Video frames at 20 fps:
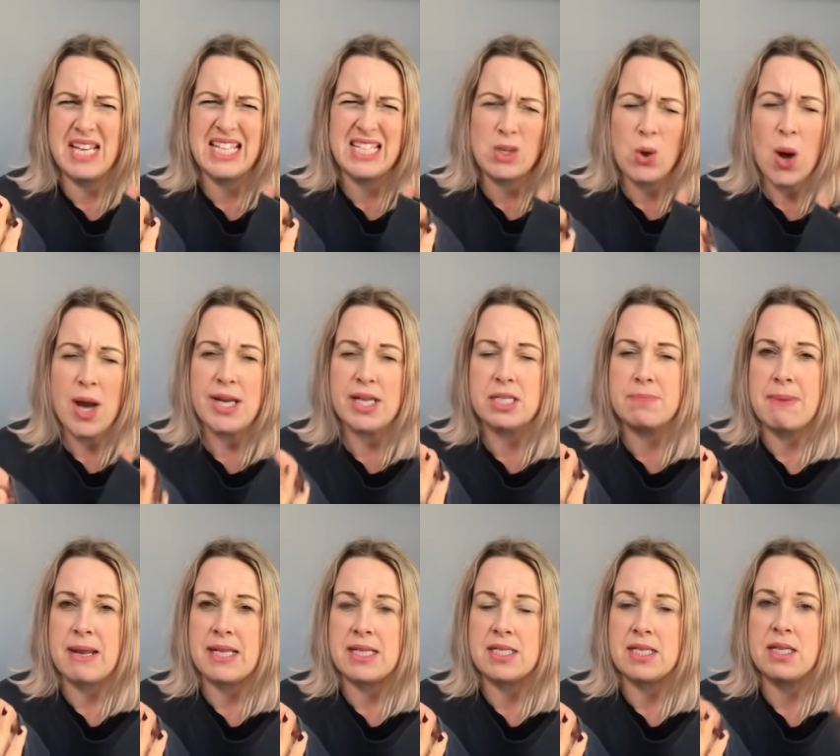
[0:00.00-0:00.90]
it's quite
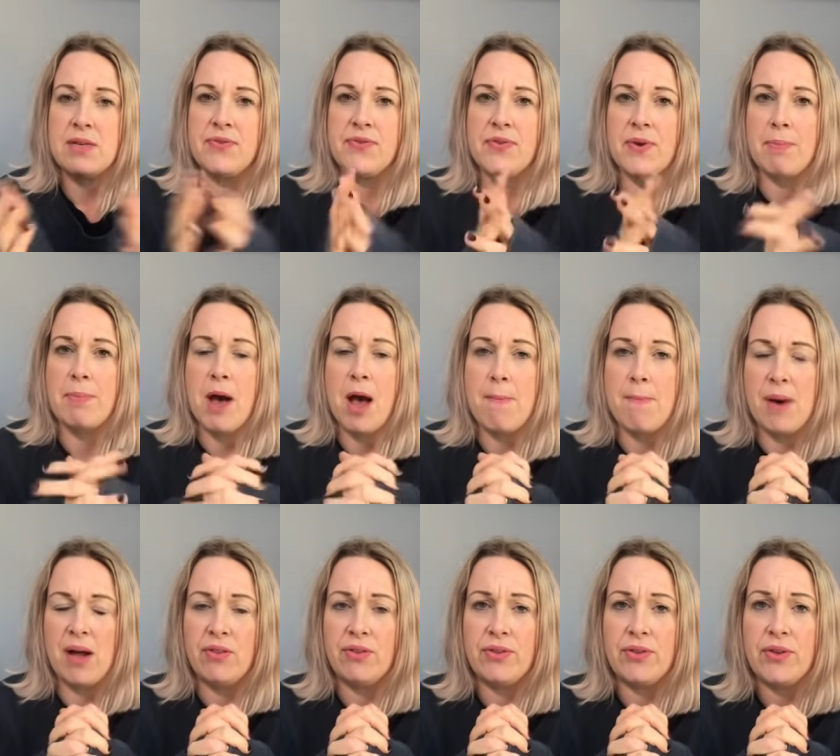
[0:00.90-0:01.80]
expensive per
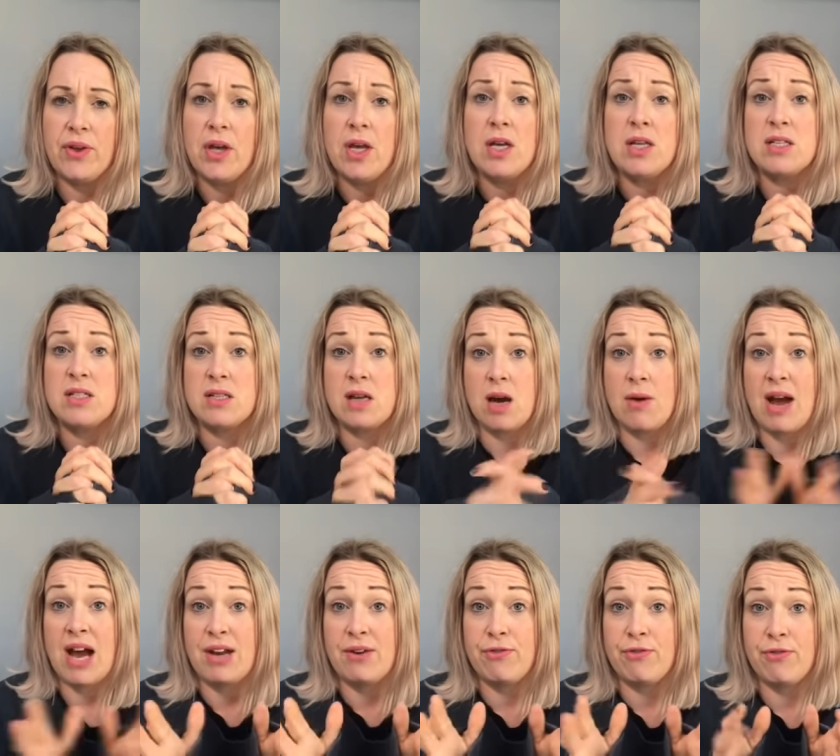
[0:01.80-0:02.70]
month to go
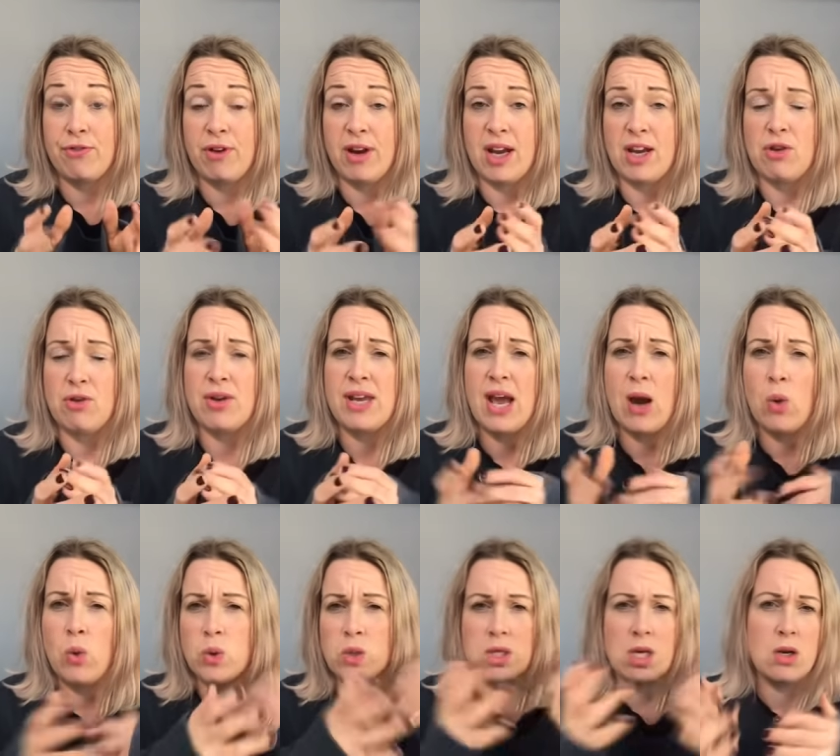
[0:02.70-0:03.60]
ad free and you get
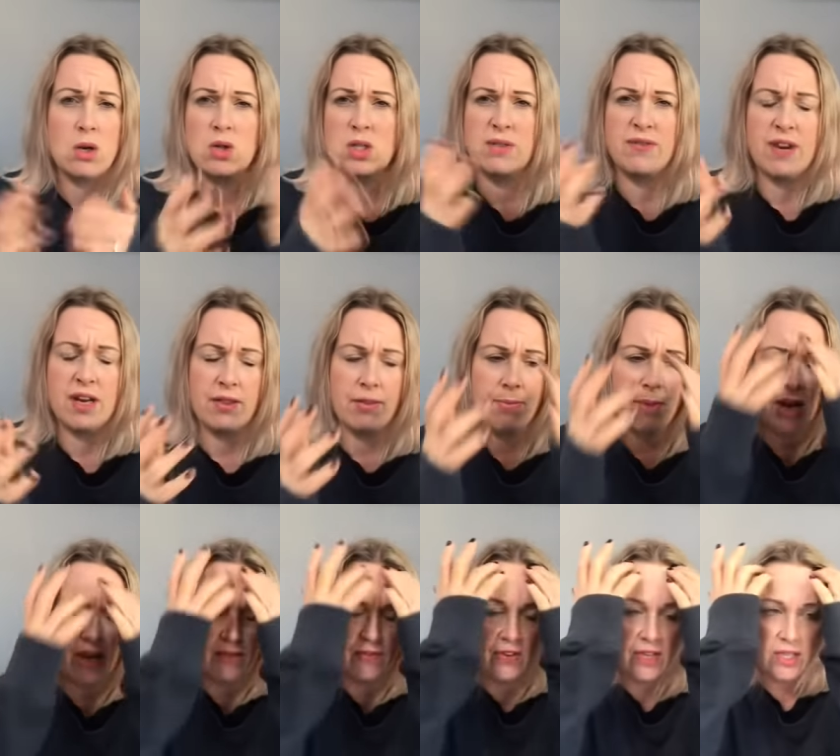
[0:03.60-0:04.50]
also lots of other
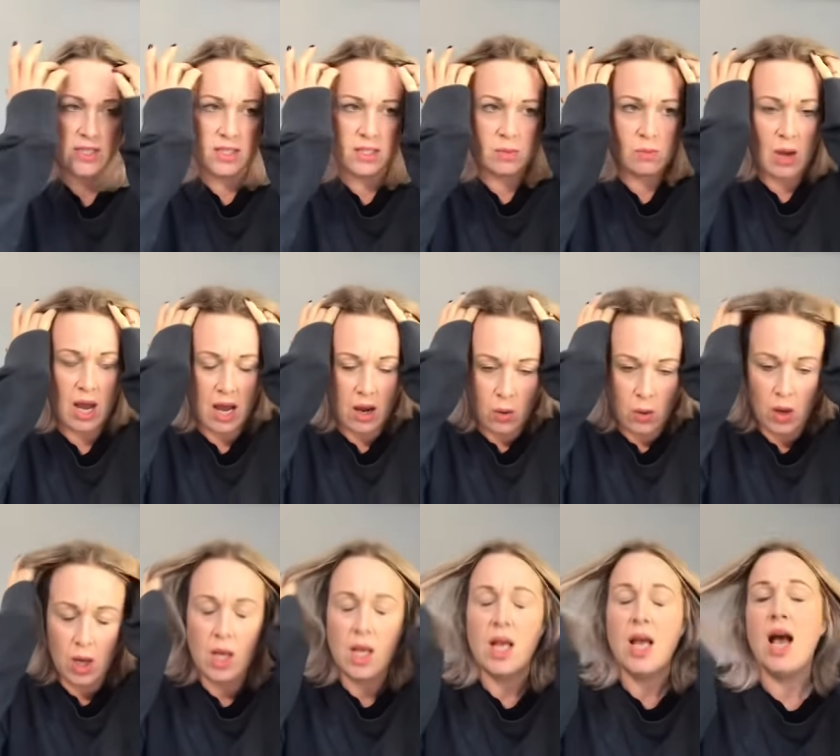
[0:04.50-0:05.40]
benefits as well.
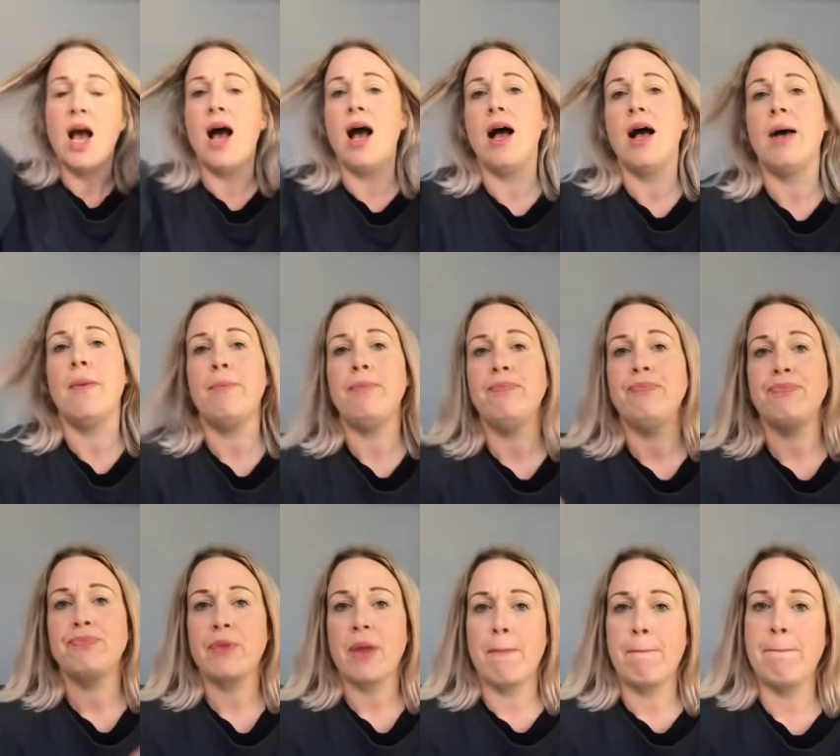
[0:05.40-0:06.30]
Um,
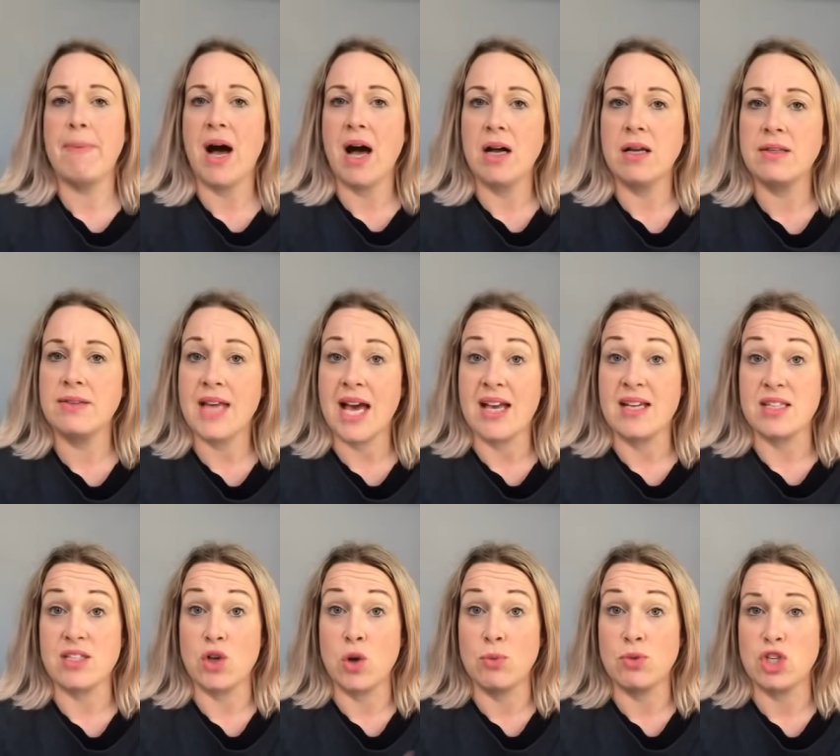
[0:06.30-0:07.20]
but that
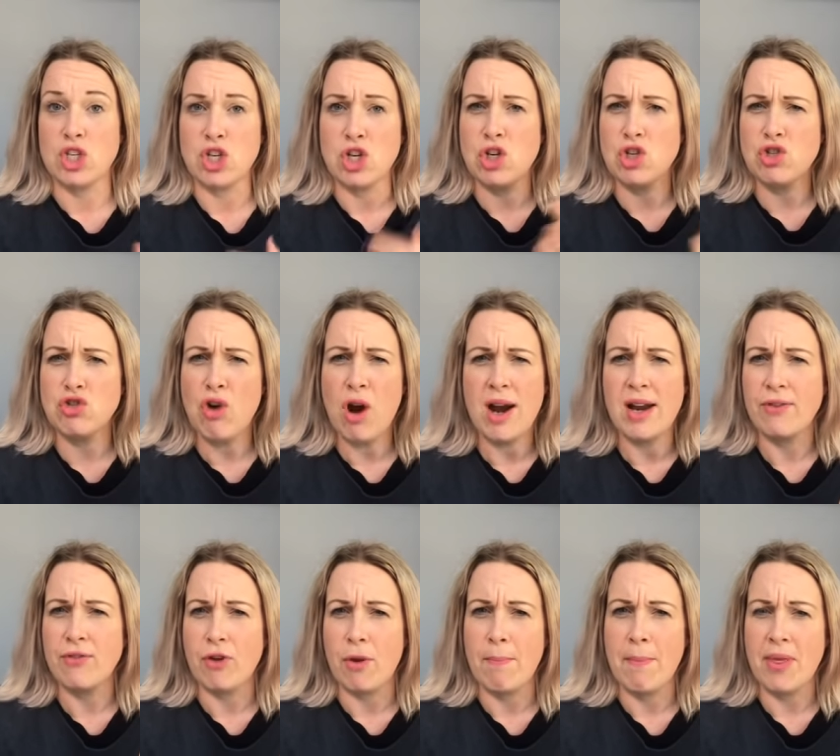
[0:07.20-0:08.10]
is an option. You can trial
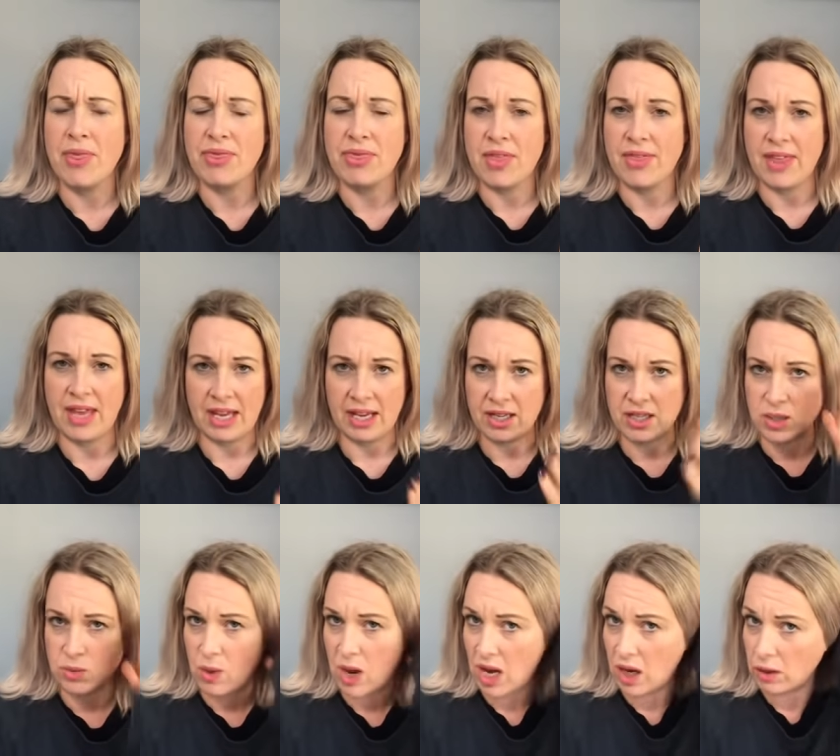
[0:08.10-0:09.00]
it for a month, I think,
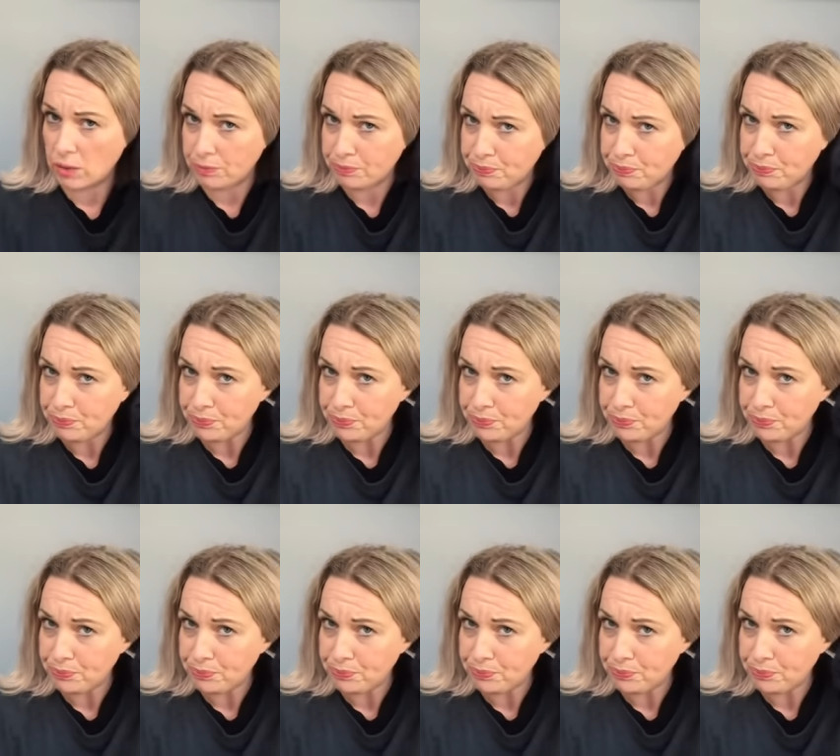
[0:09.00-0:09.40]
as well.